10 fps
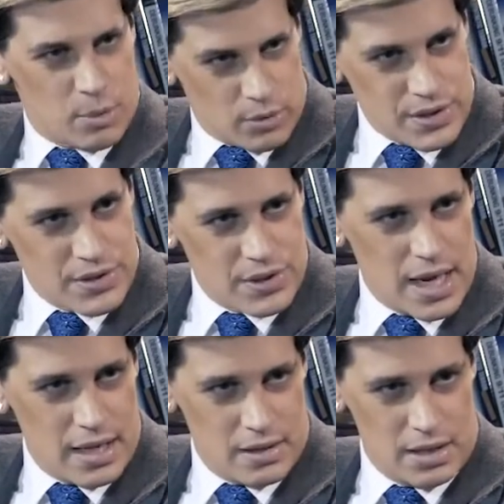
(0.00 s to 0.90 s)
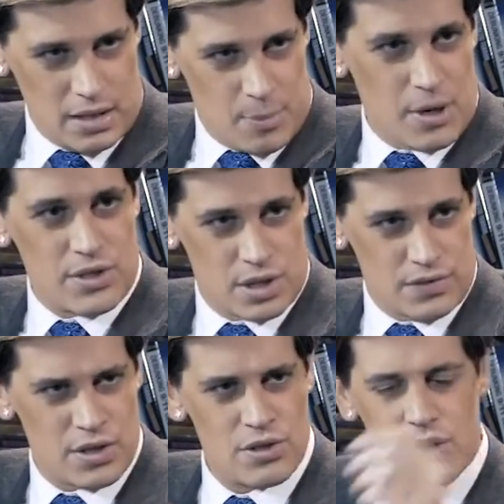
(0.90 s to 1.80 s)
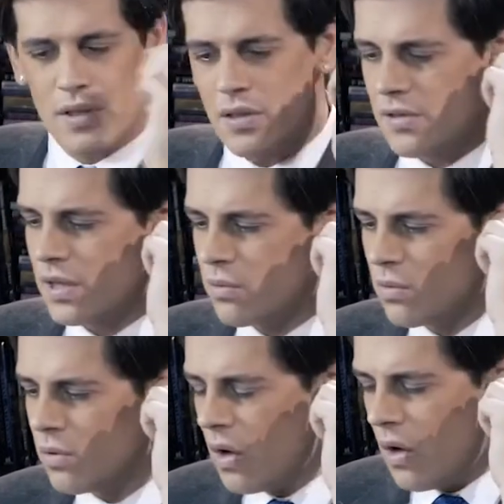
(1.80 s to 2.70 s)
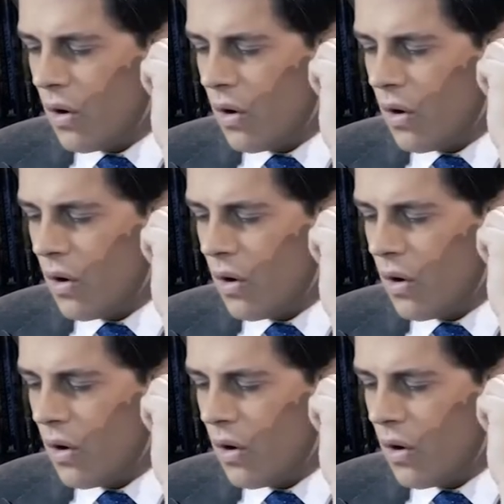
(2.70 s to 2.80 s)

and poison and the oppressors of history, they're going to think, well,